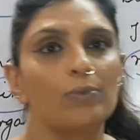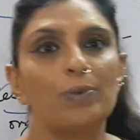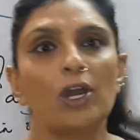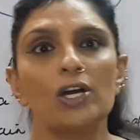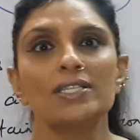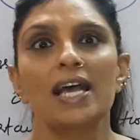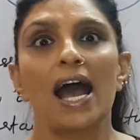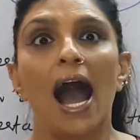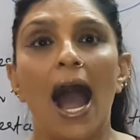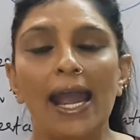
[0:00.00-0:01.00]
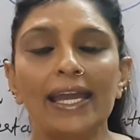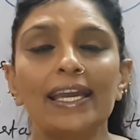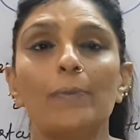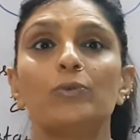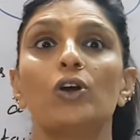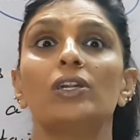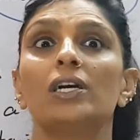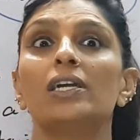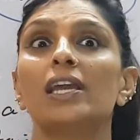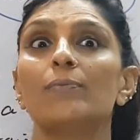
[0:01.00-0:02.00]
because I kept on
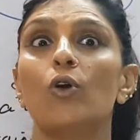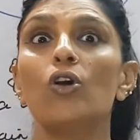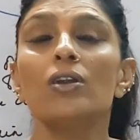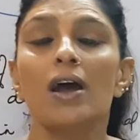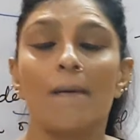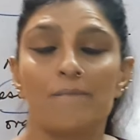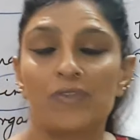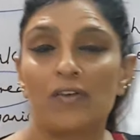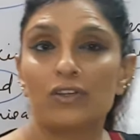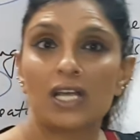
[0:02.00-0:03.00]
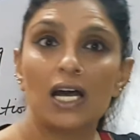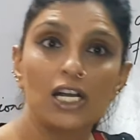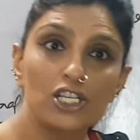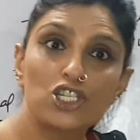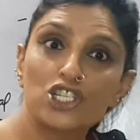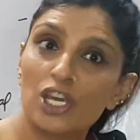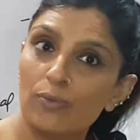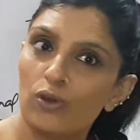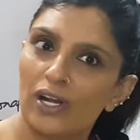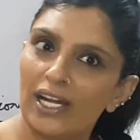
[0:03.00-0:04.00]
earning more, there was a
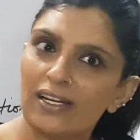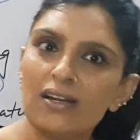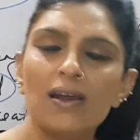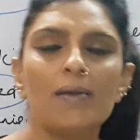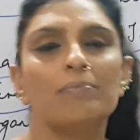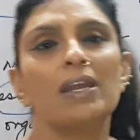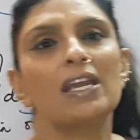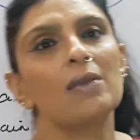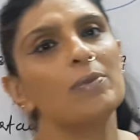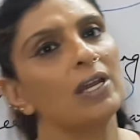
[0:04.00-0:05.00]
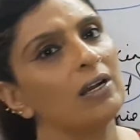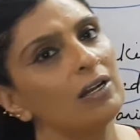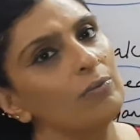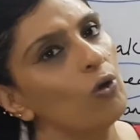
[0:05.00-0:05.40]
stimulator making me earn